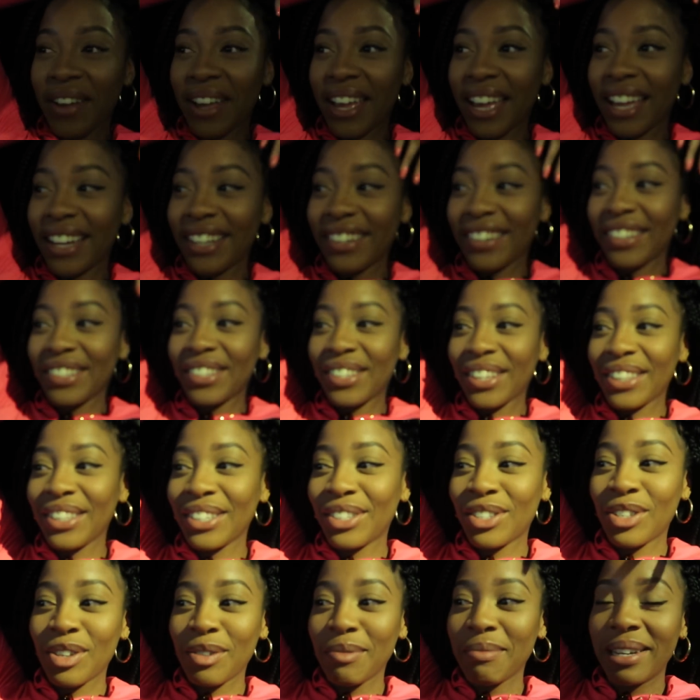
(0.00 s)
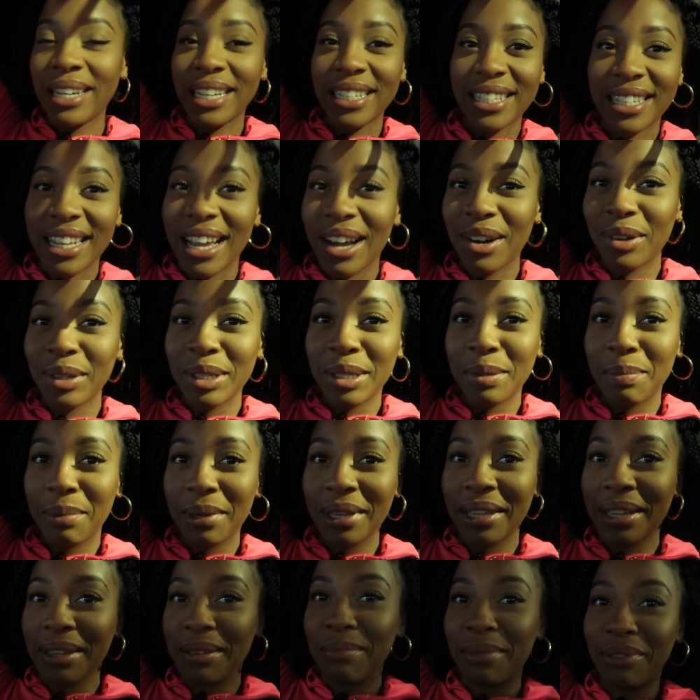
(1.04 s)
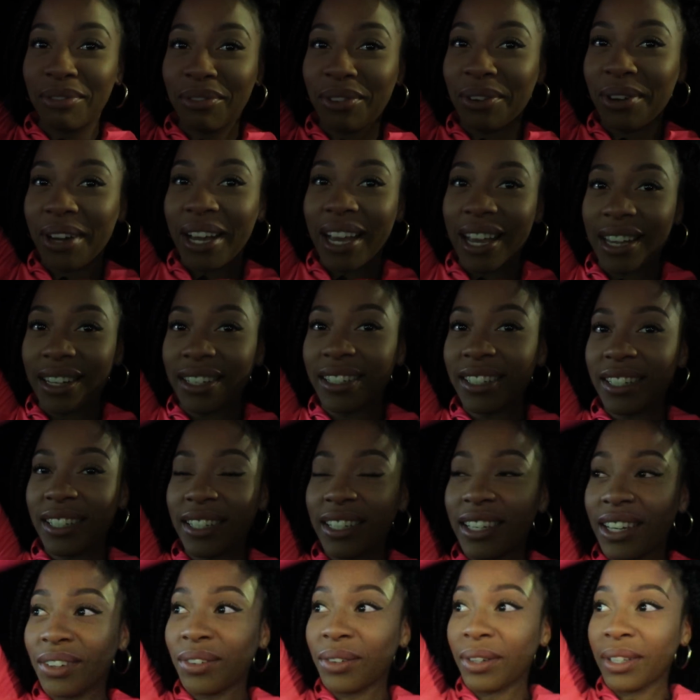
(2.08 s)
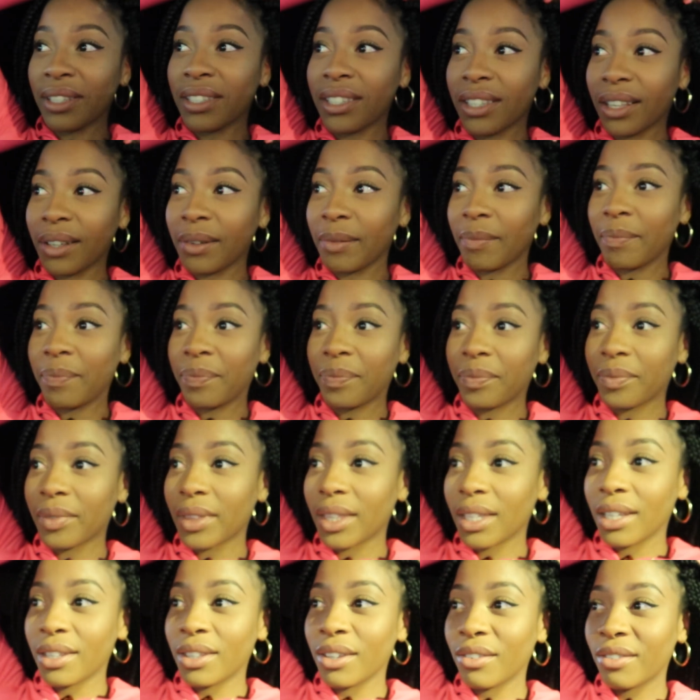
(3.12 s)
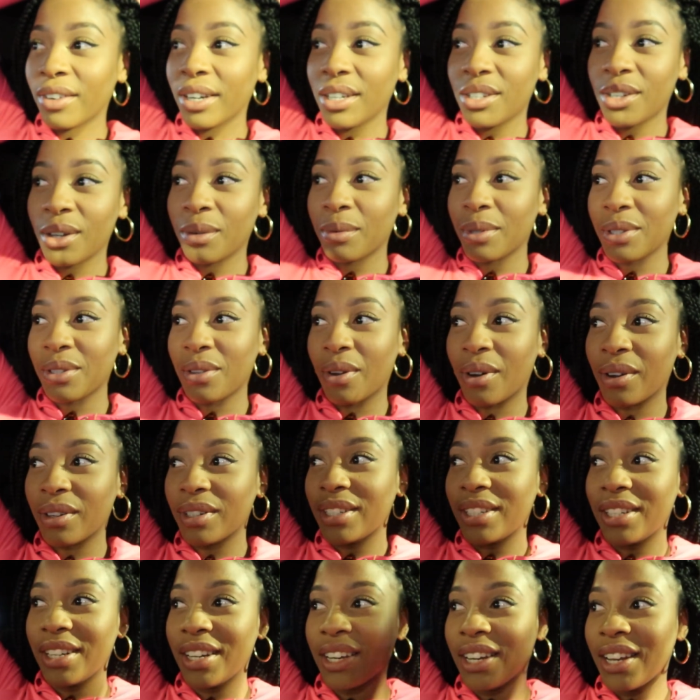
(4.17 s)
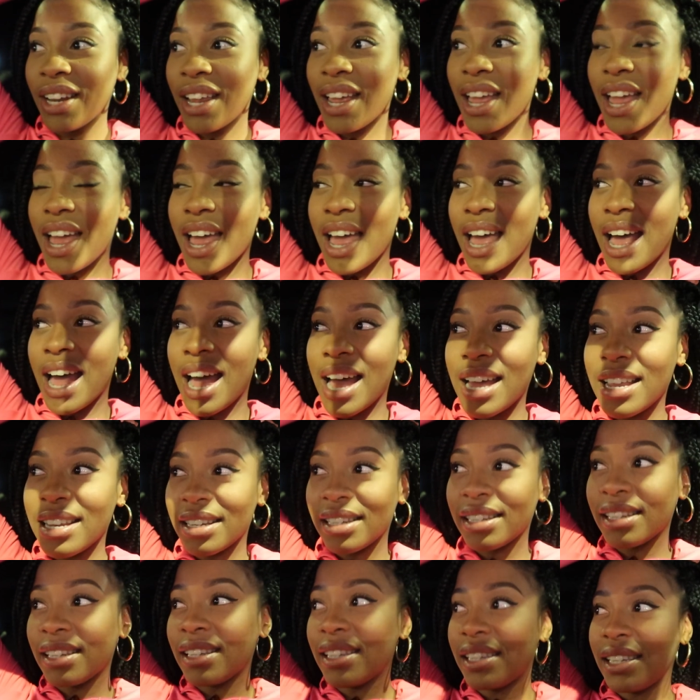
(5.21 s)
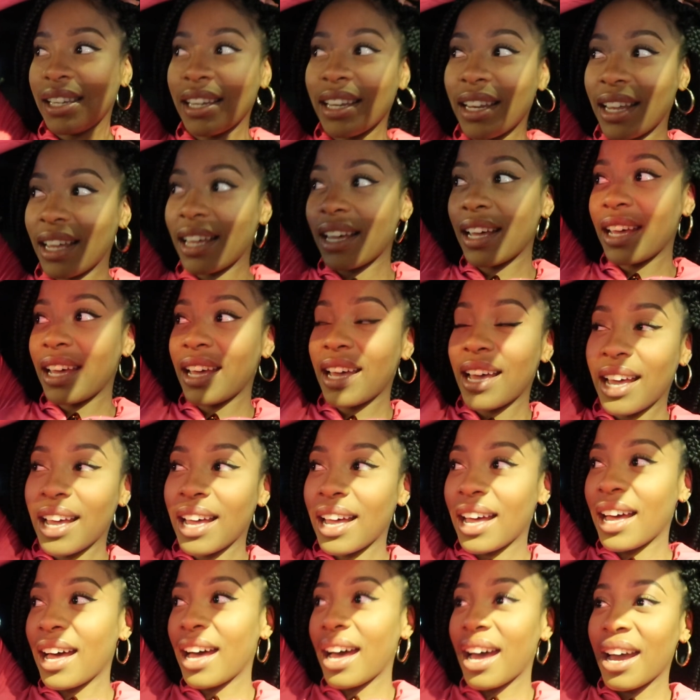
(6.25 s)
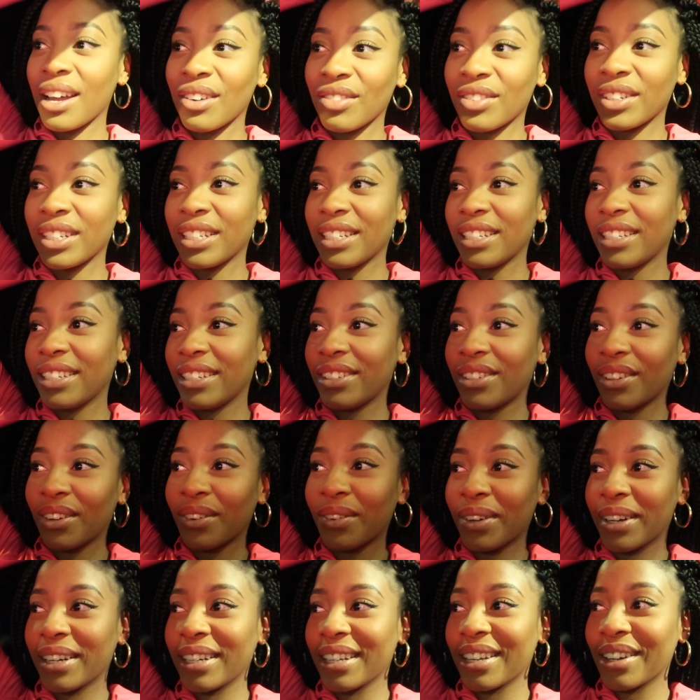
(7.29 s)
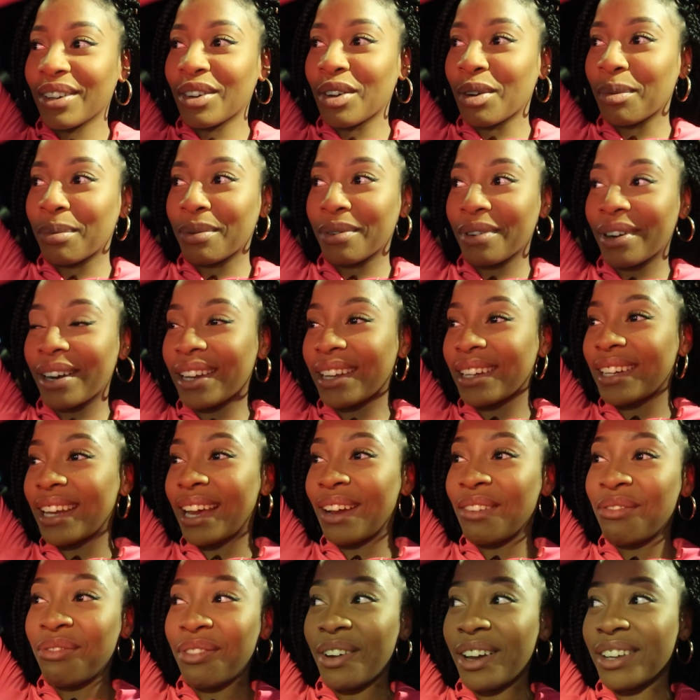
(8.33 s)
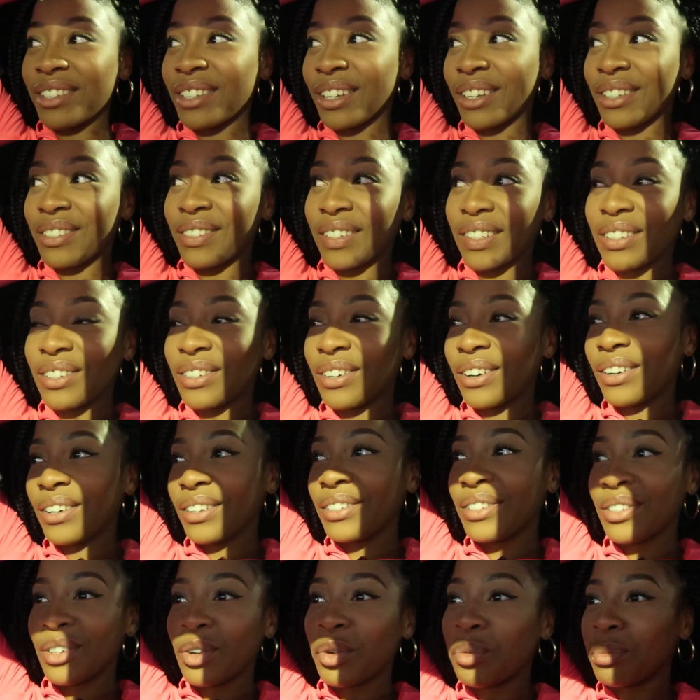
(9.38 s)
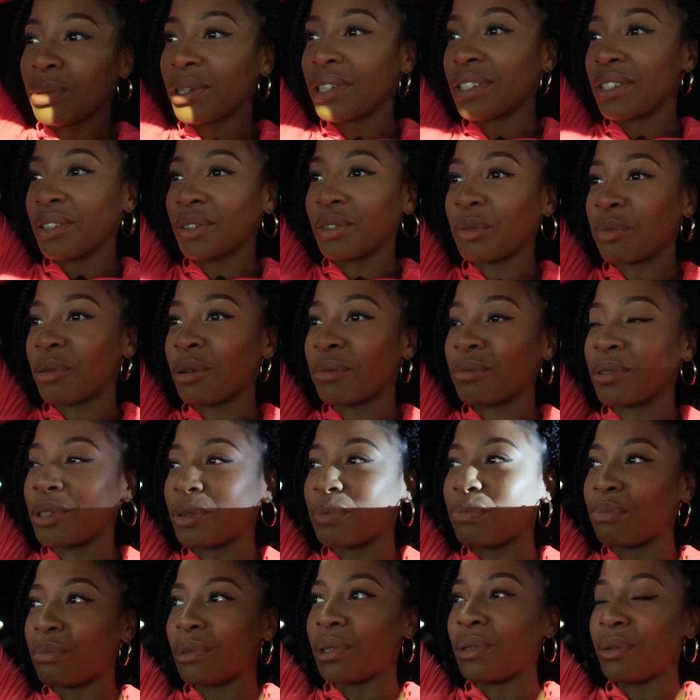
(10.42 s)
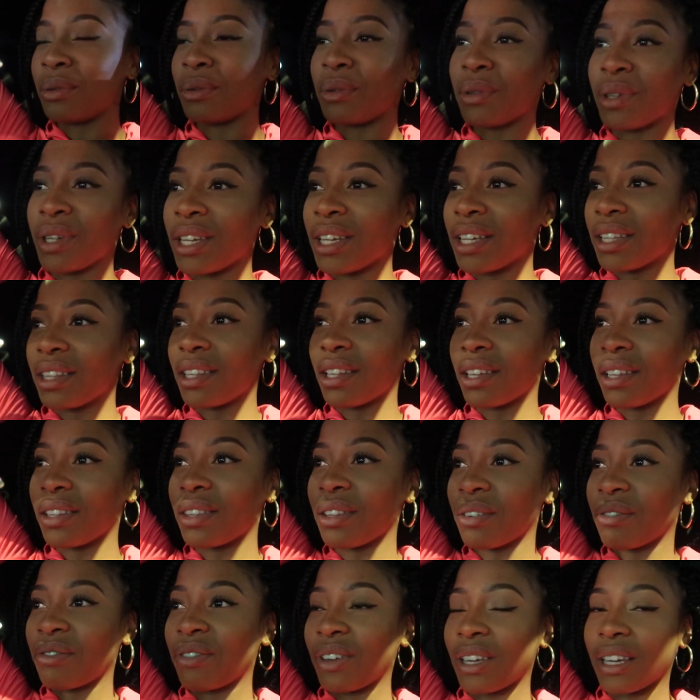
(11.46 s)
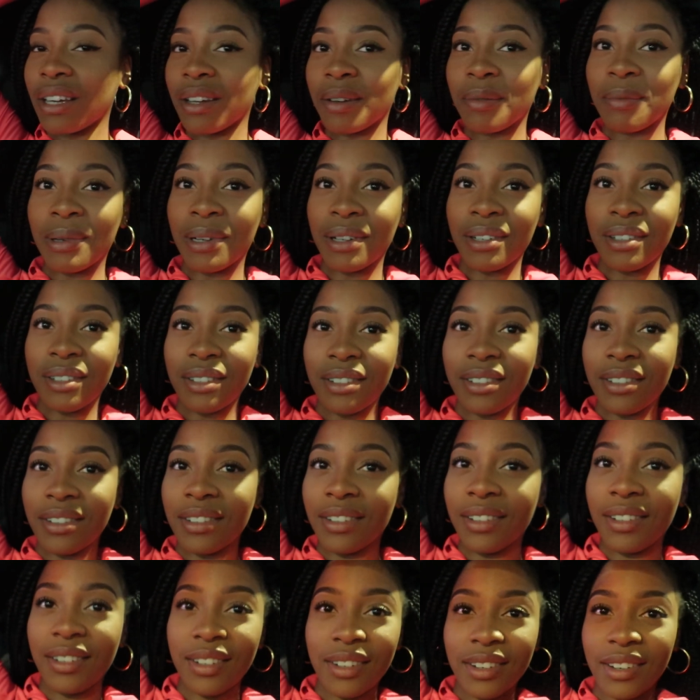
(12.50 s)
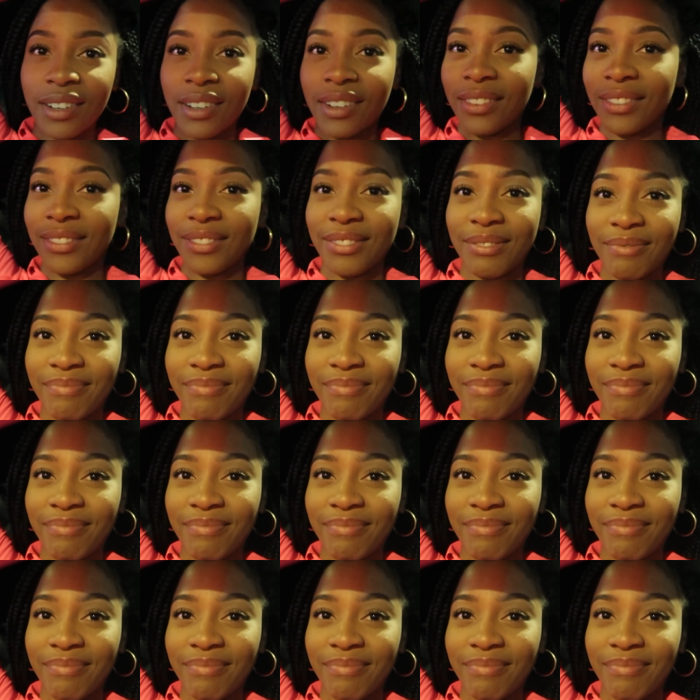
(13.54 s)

But anyway, so the 2 minutes that I was speaking beforehand, the radio was on, and I really don't want to get copyrighted. At first I was like, you know, it's no big deal, they'll probably mute the thing, but no,